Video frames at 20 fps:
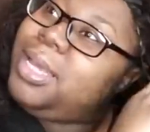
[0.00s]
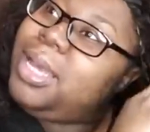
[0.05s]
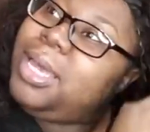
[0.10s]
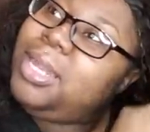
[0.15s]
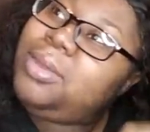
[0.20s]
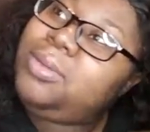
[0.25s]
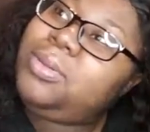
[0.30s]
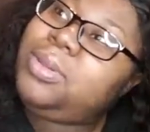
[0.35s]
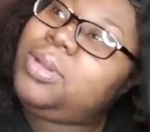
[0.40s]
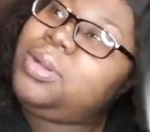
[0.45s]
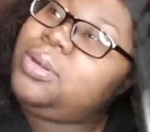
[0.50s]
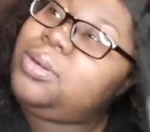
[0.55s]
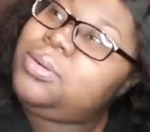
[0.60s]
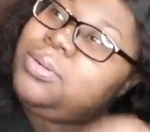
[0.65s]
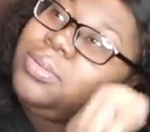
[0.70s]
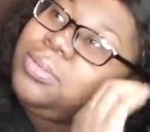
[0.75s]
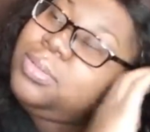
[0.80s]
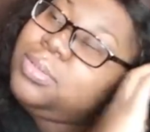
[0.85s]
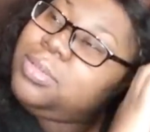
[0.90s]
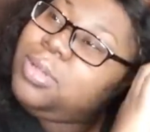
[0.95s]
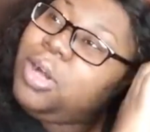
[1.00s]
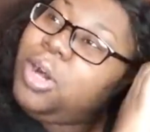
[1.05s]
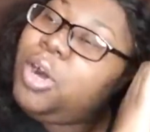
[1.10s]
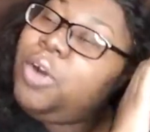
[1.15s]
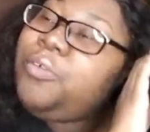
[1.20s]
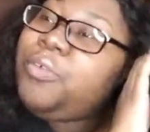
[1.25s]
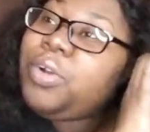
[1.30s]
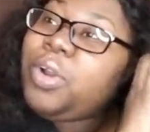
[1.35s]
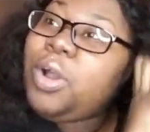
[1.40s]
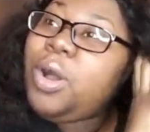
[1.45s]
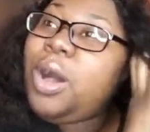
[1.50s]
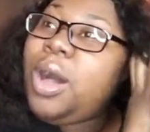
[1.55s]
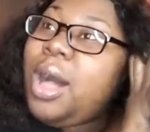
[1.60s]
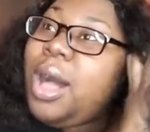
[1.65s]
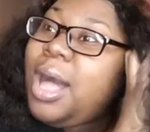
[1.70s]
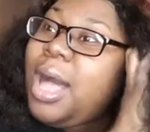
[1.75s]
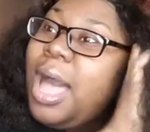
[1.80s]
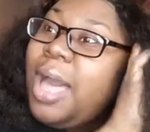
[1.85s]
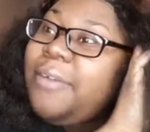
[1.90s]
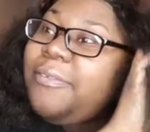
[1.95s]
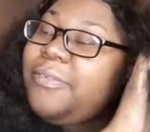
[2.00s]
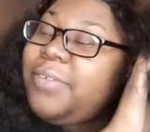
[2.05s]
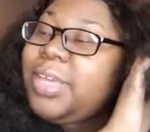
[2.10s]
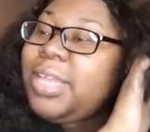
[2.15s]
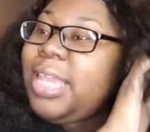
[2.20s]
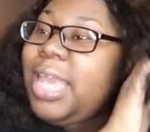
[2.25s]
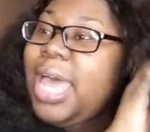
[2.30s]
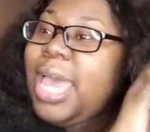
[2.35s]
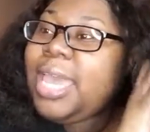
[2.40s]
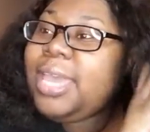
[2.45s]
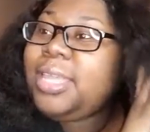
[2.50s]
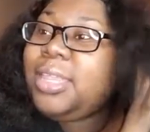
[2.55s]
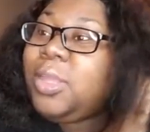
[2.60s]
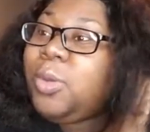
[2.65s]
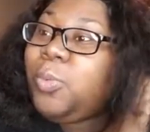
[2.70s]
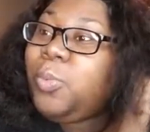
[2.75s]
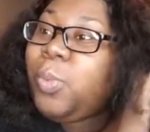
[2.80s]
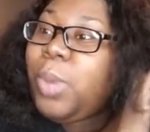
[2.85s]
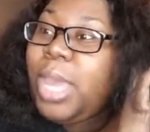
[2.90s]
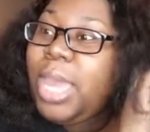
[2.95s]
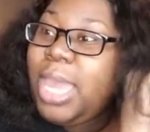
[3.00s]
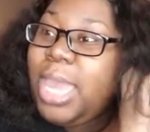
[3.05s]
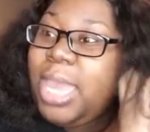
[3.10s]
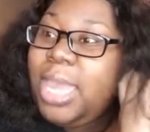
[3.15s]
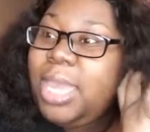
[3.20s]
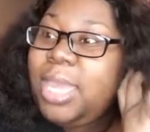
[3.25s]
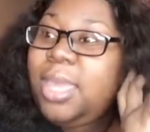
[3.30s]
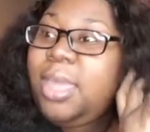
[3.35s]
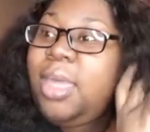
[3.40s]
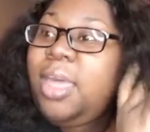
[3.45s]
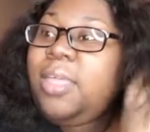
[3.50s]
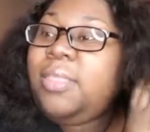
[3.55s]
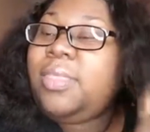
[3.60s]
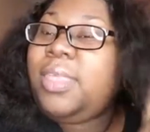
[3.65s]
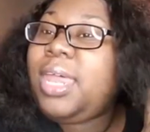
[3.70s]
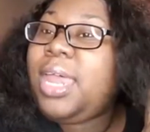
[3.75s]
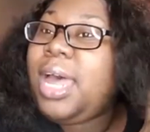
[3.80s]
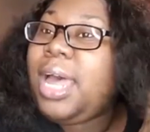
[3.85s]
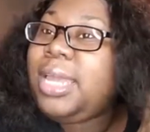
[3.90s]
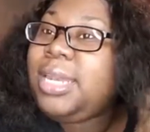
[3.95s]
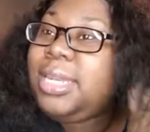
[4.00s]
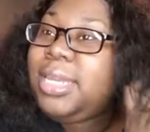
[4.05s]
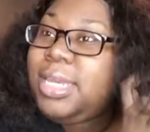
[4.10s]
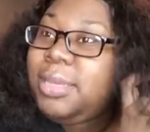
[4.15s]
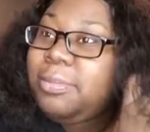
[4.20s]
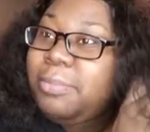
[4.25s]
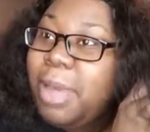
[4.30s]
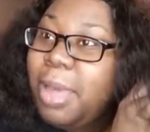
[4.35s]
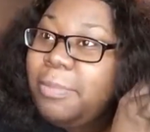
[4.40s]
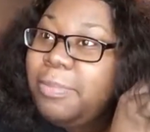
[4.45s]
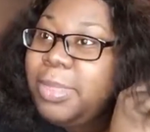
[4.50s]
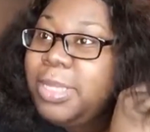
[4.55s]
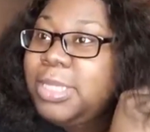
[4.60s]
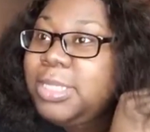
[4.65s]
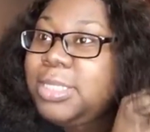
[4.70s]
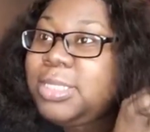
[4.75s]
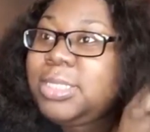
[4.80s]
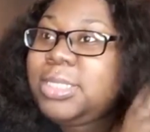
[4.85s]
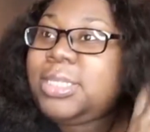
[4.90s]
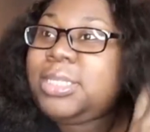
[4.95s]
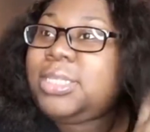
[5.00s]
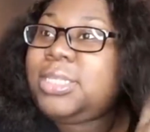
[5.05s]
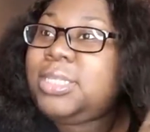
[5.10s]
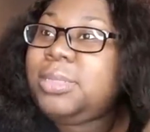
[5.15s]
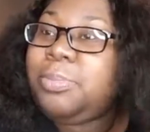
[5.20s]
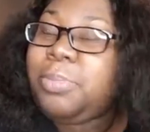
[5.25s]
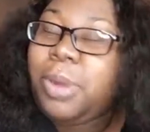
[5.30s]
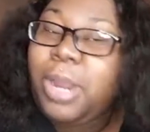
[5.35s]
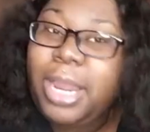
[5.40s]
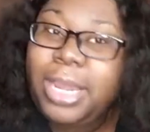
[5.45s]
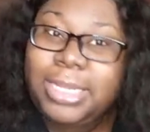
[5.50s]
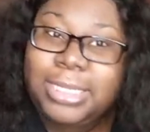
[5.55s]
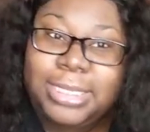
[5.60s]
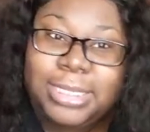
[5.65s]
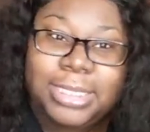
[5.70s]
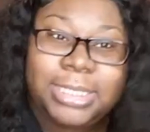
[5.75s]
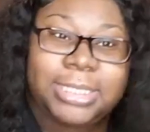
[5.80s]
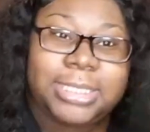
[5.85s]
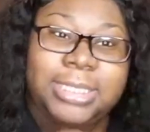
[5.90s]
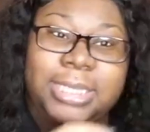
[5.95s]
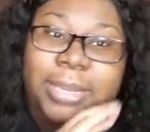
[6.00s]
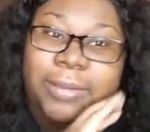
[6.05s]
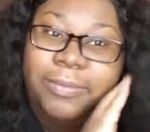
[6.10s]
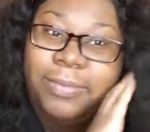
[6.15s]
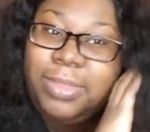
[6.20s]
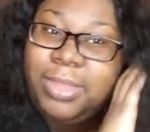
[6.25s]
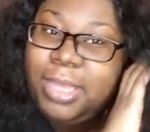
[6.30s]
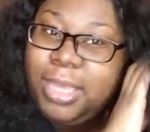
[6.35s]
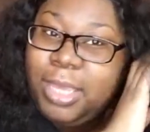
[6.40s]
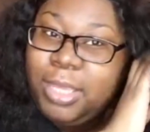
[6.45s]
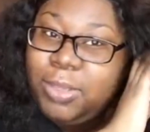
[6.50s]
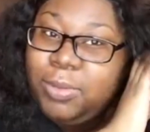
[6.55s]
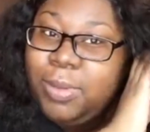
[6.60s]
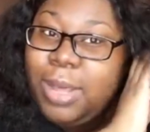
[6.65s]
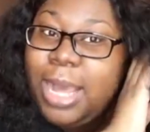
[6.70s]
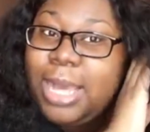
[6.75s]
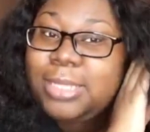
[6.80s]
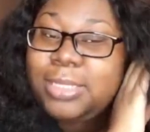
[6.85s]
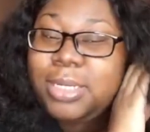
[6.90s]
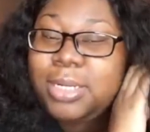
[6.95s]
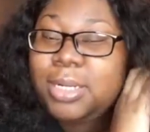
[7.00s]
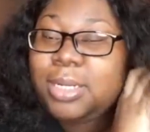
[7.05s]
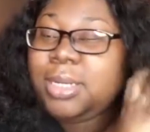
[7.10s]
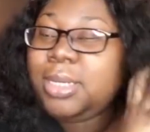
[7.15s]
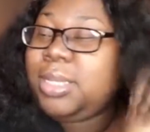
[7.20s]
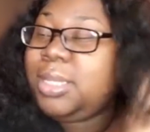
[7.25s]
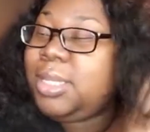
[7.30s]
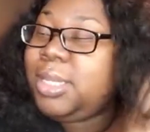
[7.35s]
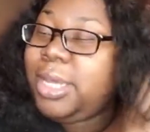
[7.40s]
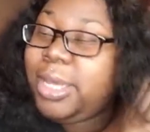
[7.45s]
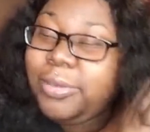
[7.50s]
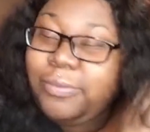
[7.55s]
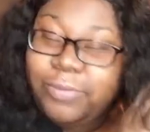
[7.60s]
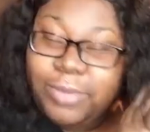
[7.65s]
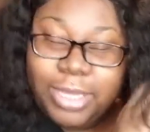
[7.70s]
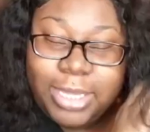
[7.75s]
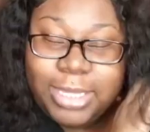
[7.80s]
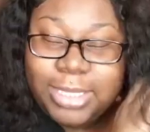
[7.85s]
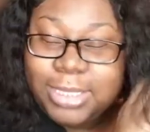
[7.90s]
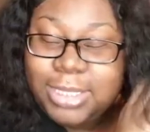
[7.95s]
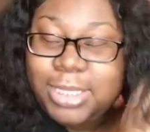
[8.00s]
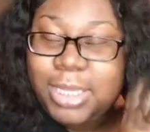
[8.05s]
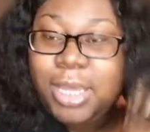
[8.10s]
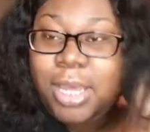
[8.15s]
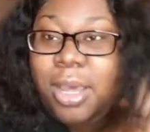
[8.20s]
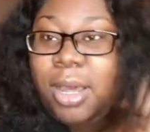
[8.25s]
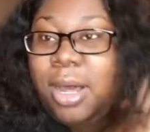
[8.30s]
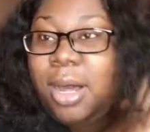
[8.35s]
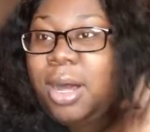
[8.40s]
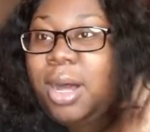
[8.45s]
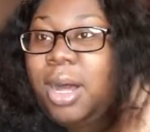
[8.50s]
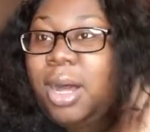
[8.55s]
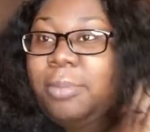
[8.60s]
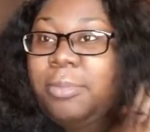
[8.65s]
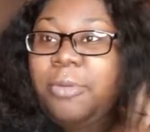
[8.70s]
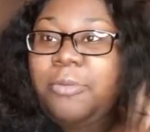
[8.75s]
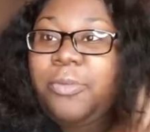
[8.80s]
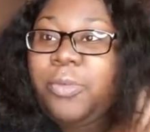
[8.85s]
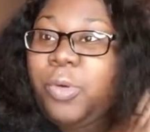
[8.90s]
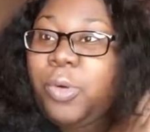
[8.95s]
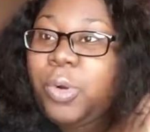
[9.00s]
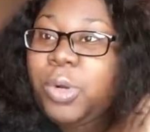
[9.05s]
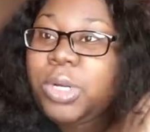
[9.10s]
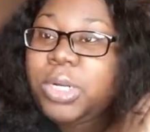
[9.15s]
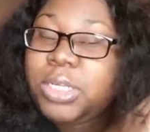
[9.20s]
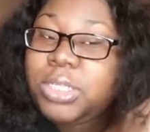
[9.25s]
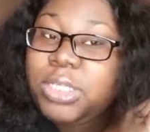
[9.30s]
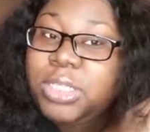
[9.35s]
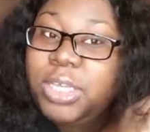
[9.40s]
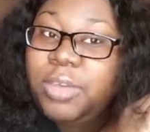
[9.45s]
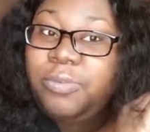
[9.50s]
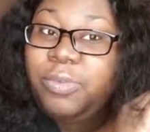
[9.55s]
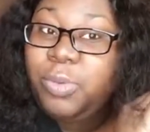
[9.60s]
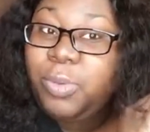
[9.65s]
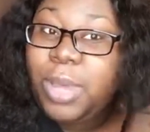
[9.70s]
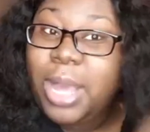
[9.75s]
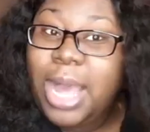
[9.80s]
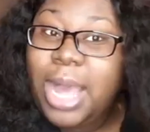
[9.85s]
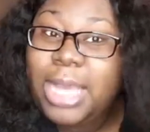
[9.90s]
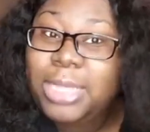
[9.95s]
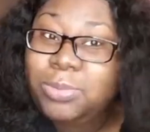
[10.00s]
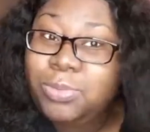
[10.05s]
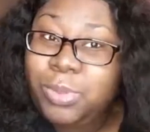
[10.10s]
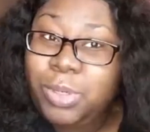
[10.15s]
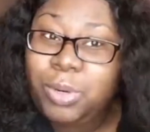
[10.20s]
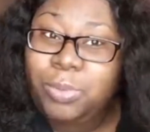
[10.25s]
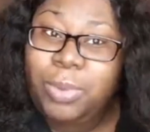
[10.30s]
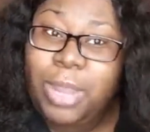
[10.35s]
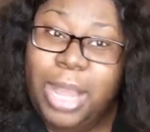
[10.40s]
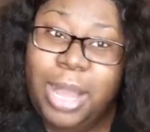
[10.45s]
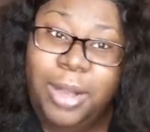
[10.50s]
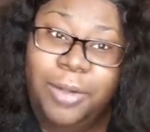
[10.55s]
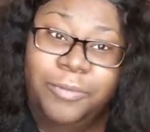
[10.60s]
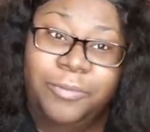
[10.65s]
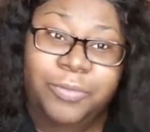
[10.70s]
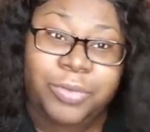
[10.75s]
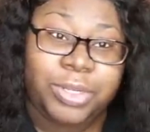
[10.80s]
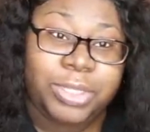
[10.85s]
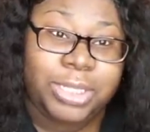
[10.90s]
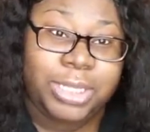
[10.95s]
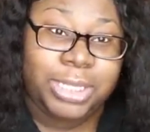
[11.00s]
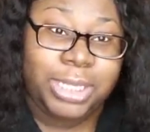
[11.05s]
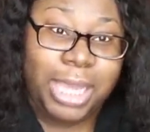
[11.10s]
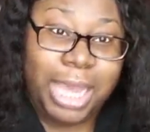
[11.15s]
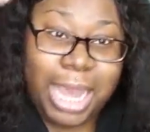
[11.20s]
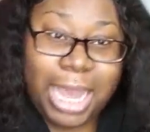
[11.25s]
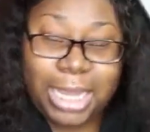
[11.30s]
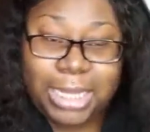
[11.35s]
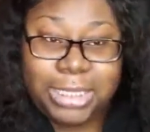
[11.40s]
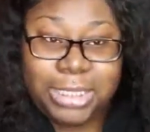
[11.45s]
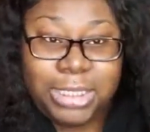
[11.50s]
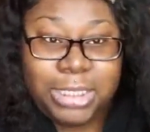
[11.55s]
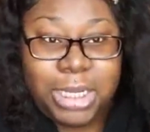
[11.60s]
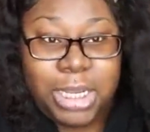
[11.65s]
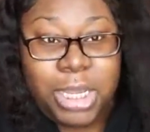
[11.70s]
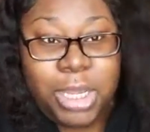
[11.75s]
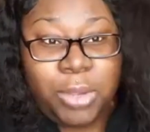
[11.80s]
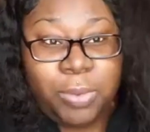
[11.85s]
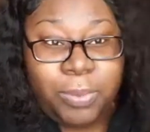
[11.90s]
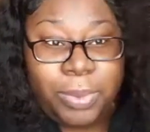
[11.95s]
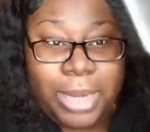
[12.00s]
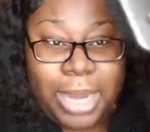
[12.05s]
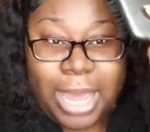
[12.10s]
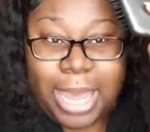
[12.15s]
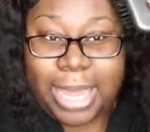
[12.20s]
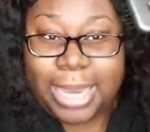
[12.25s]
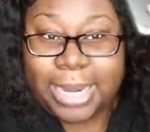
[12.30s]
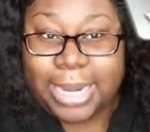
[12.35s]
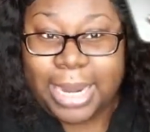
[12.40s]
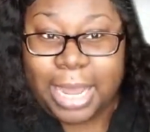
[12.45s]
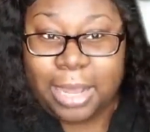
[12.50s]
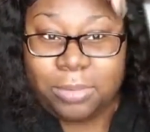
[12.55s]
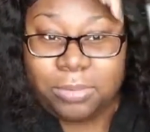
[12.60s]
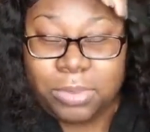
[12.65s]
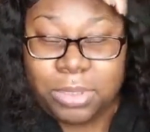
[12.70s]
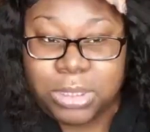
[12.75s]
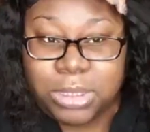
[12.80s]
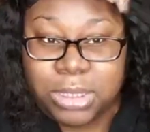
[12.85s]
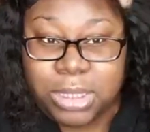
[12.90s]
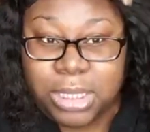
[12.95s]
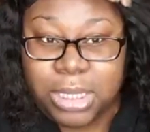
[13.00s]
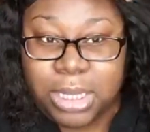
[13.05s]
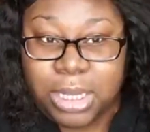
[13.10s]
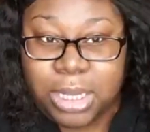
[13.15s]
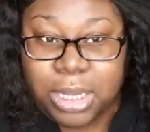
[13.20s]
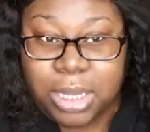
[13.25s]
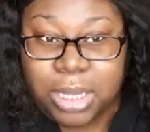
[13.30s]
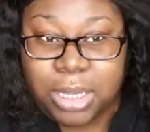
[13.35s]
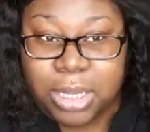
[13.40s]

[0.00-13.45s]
I don't know. Overall, I feel like the way that I did my business, the prices and everything, you guys are gonna love it. Of course, if you guys were around for the launch when I announced the